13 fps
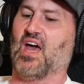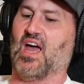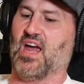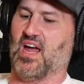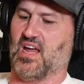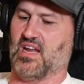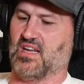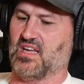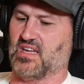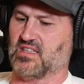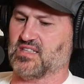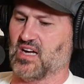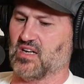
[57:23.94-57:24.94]
And
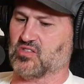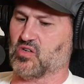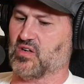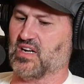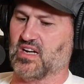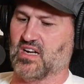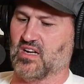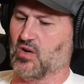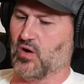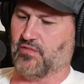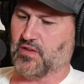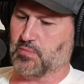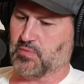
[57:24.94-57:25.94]
he tells her he didn't know
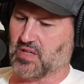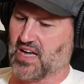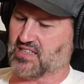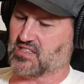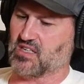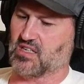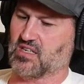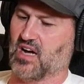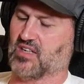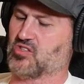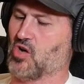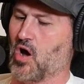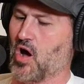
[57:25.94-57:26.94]
if he blasted
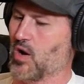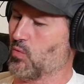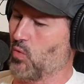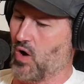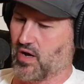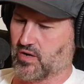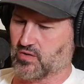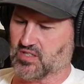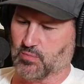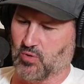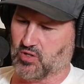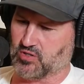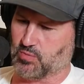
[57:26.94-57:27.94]
dong water into
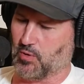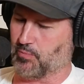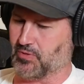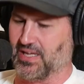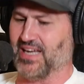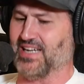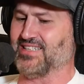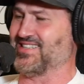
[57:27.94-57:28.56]
multiple places.